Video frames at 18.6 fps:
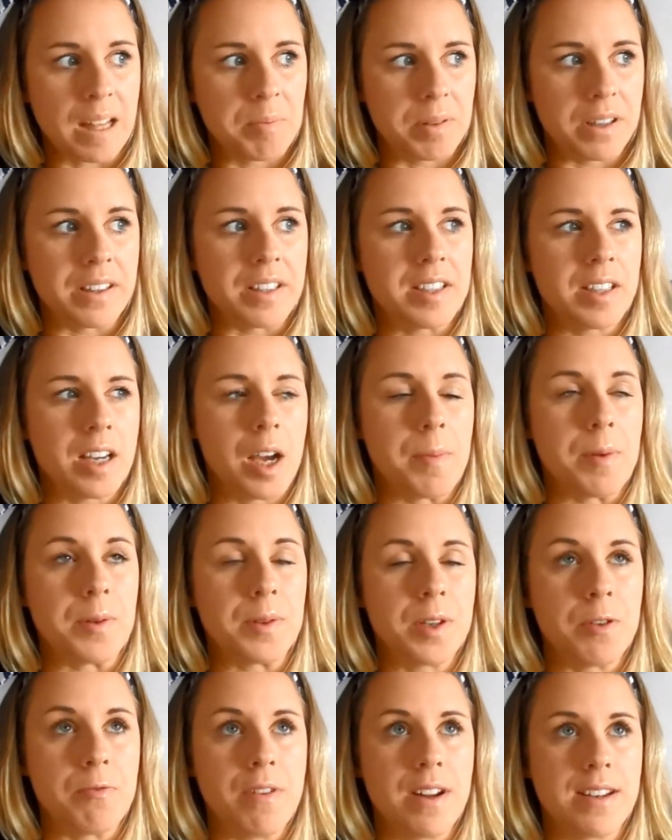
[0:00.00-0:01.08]
But at the time it was
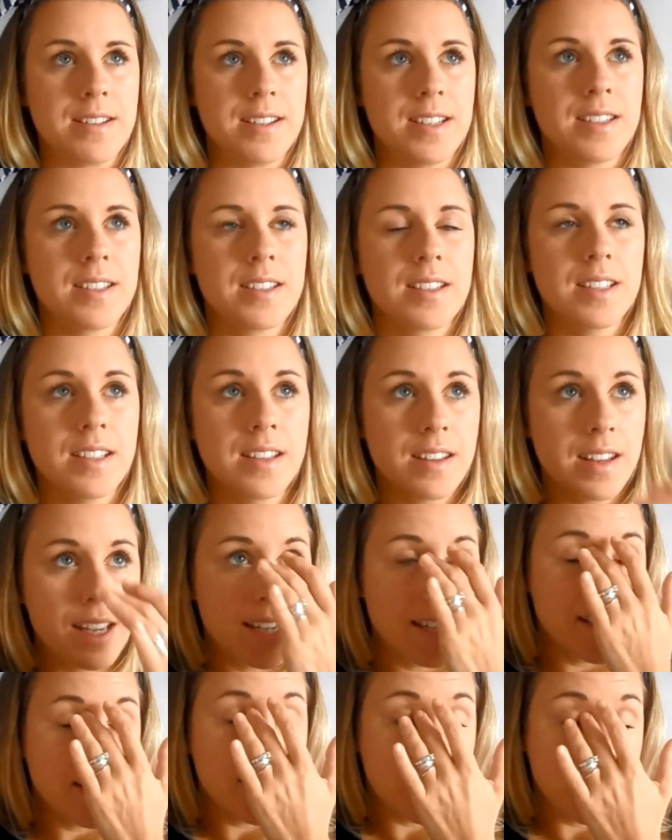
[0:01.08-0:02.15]
horrendous.
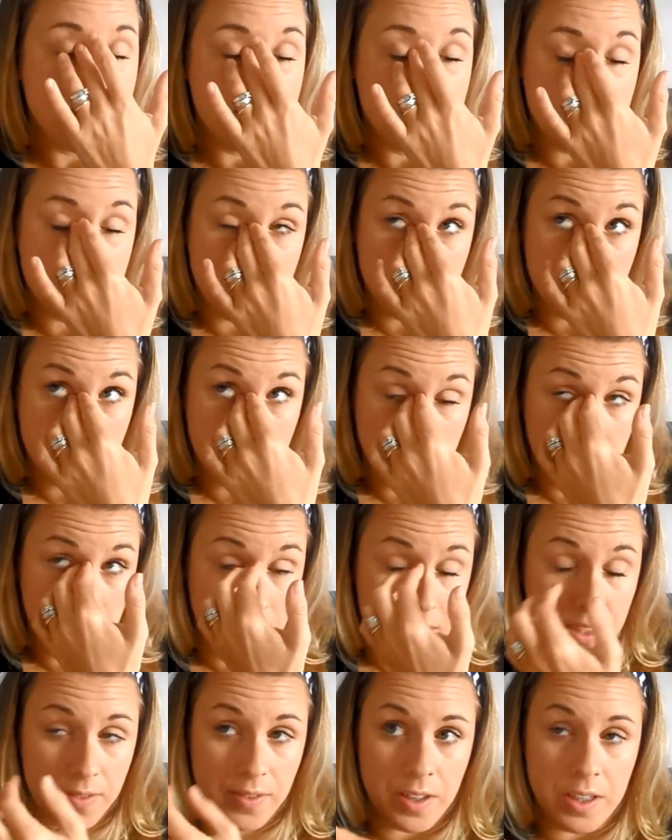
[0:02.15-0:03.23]
They
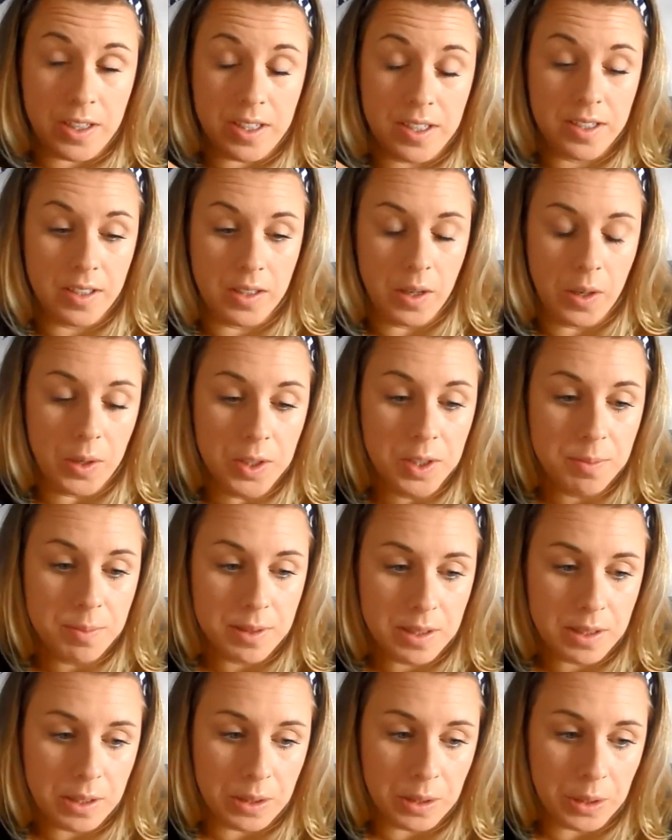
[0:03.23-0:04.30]
transferred us to the
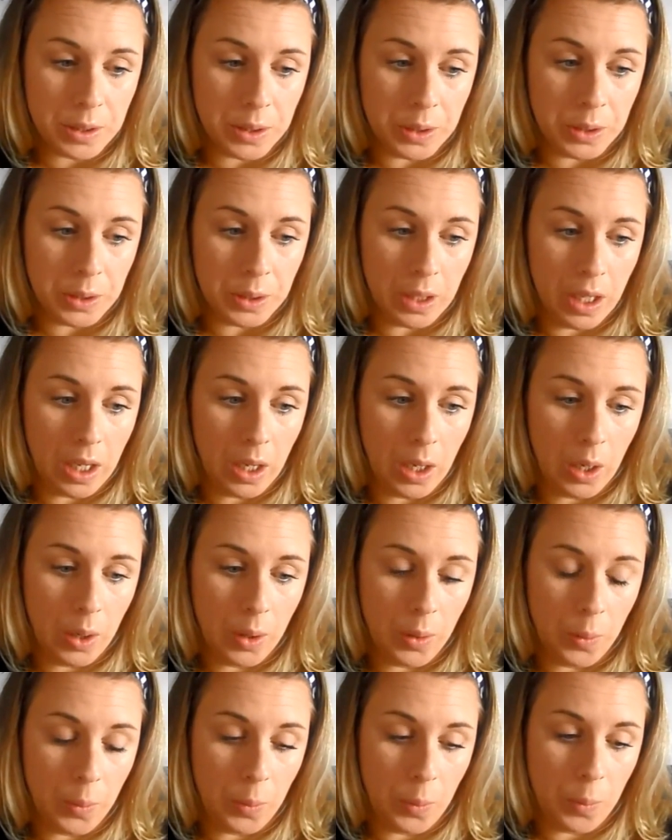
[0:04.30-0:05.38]
hospital,
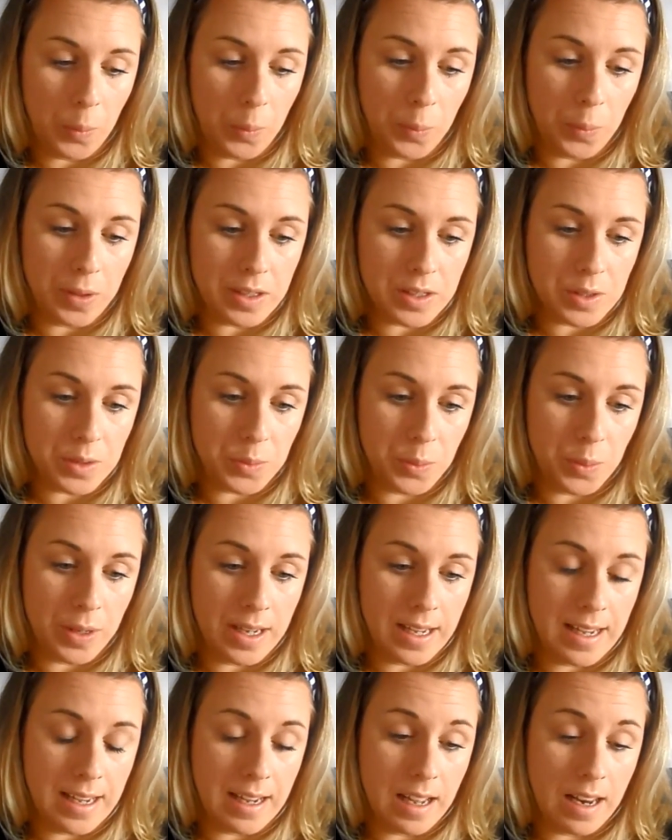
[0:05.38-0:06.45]
which
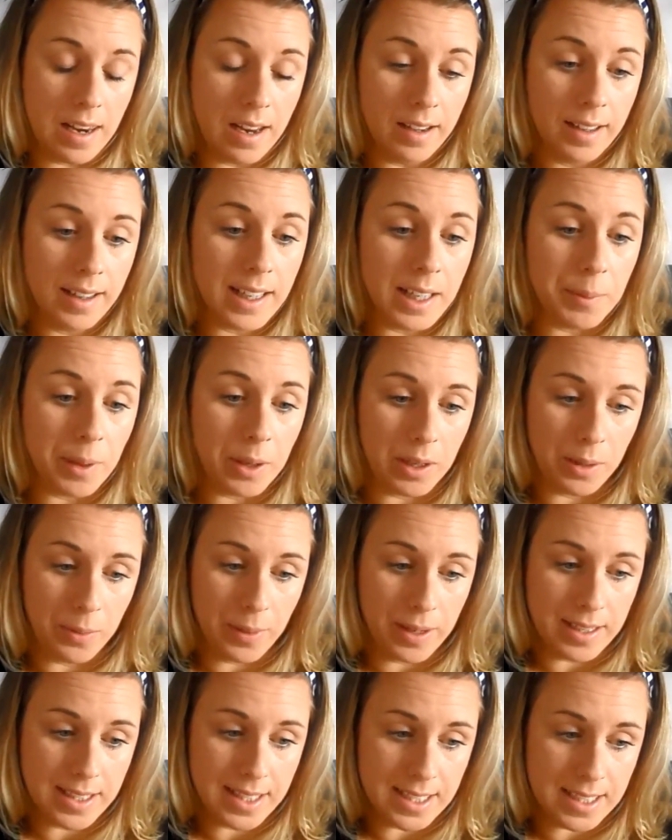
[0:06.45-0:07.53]
luckily we only
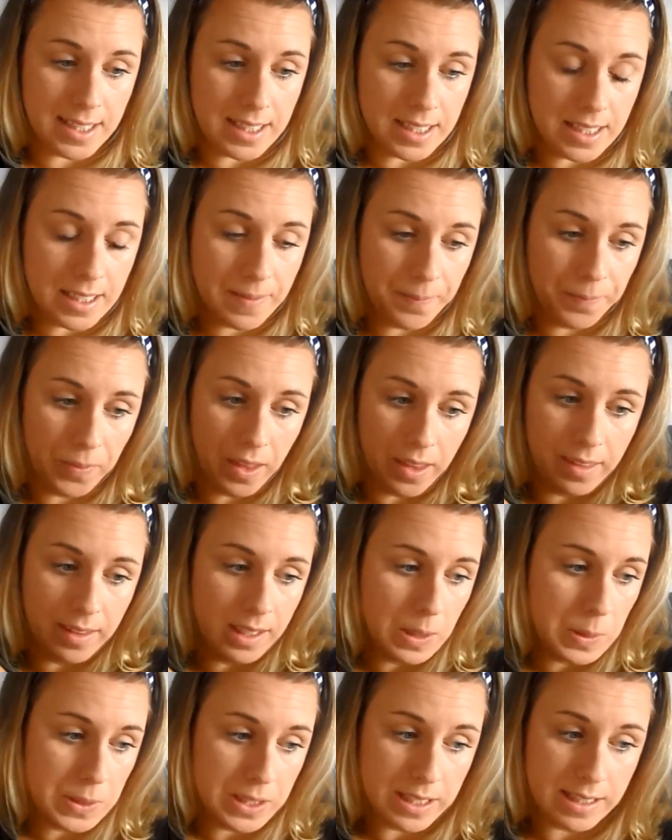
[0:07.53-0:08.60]
waited I
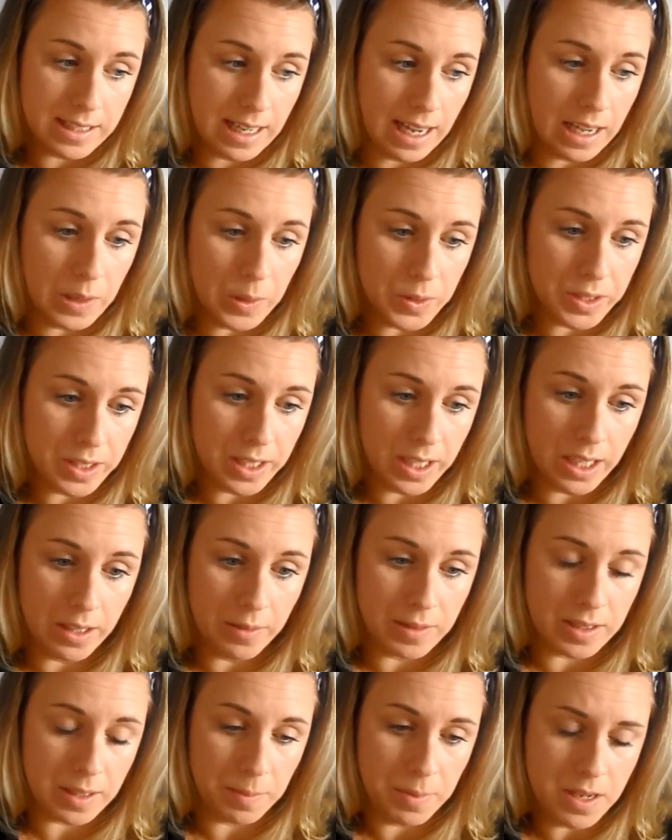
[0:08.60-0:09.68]
think it was a day or so.
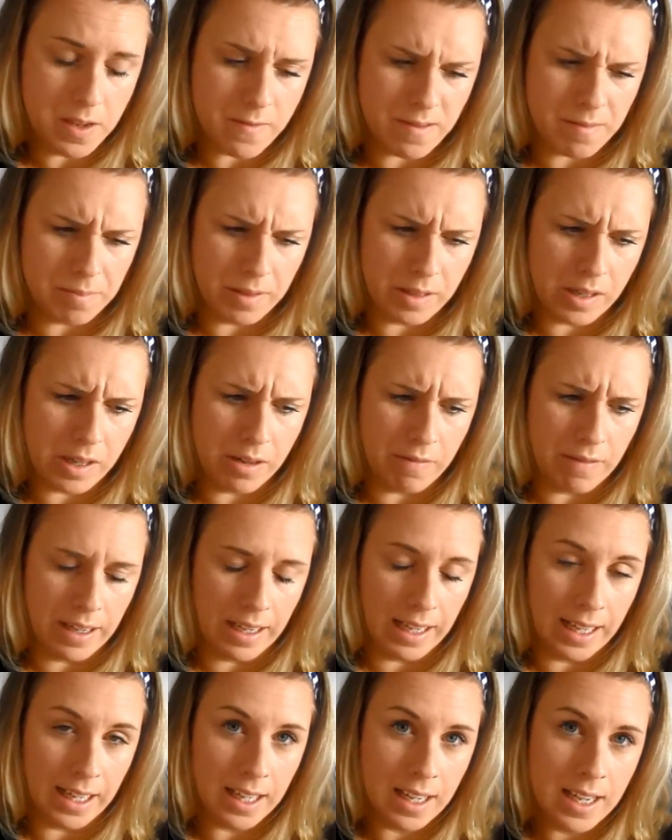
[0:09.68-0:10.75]
It's a bit of a blur
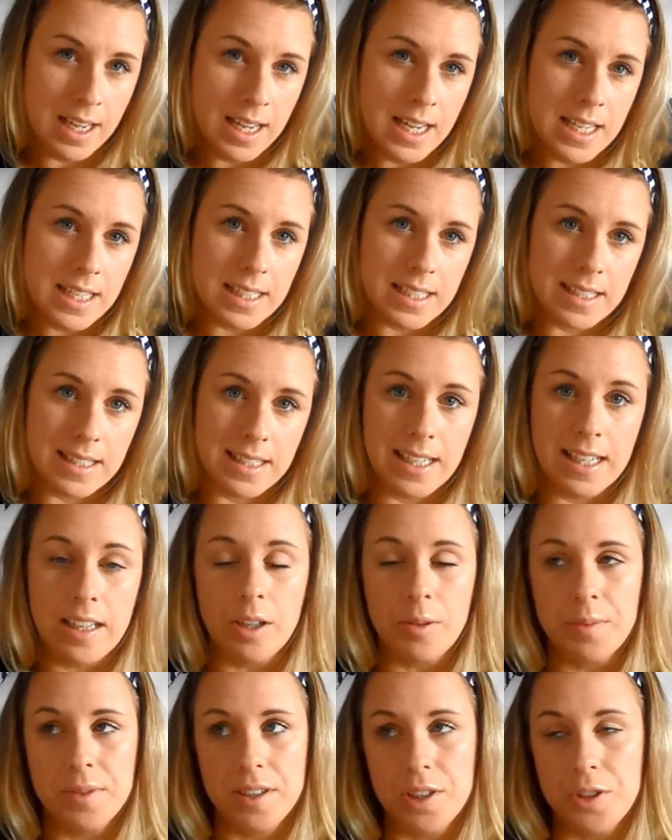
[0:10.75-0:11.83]
really to see the
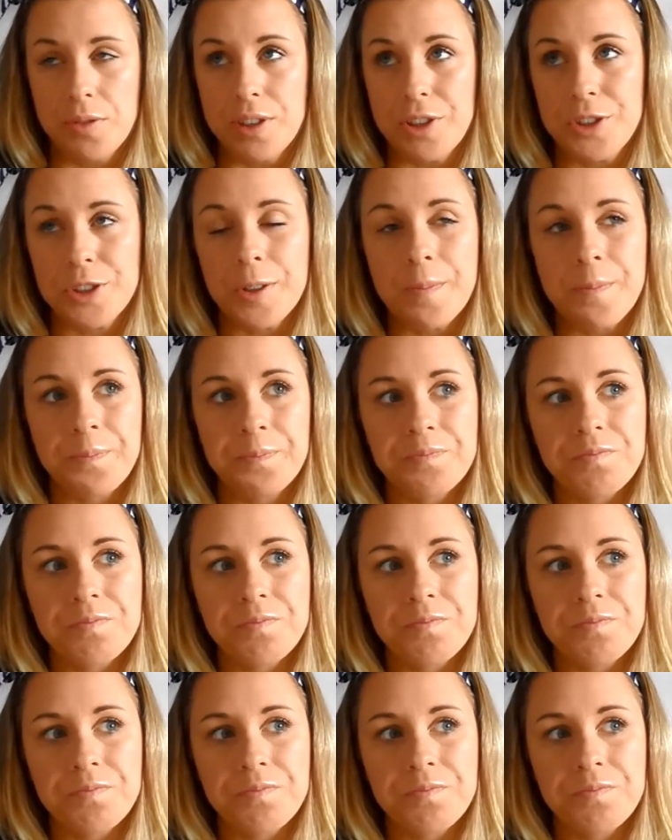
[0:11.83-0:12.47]
obstetrician.